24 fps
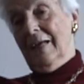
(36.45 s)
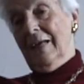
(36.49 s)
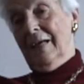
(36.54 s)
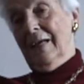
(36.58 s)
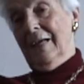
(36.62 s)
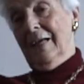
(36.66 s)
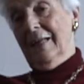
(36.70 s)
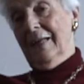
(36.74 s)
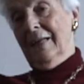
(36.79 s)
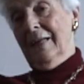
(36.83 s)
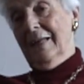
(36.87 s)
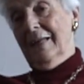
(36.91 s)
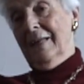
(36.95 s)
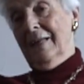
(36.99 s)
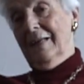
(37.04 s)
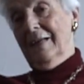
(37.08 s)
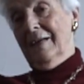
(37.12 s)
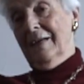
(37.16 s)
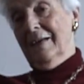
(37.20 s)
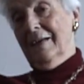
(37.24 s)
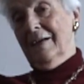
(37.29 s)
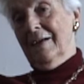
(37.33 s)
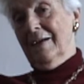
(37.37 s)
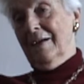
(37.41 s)
And
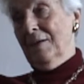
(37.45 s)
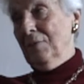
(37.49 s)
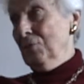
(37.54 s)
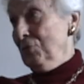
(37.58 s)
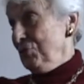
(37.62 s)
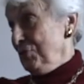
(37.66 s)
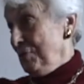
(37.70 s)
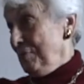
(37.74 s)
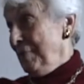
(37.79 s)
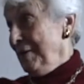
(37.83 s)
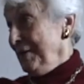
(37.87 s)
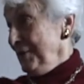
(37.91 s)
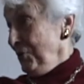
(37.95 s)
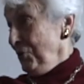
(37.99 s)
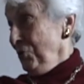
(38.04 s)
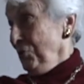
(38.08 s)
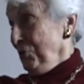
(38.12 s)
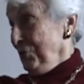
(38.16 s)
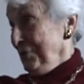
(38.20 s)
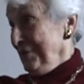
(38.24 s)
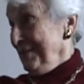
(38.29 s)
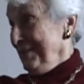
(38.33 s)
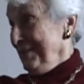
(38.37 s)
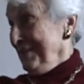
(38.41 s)
I was a
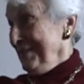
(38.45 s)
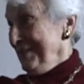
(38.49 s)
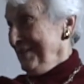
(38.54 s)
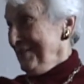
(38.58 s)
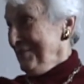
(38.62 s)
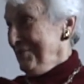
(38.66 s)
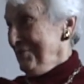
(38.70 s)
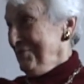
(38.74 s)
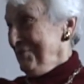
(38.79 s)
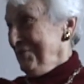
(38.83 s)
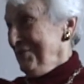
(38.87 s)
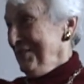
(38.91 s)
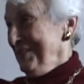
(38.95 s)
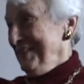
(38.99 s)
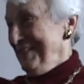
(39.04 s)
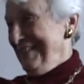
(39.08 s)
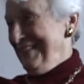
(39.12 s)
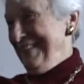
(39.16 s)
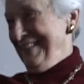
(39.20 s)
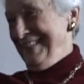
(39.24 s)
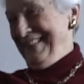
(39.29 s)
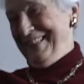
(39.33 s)
minority in the Jewish.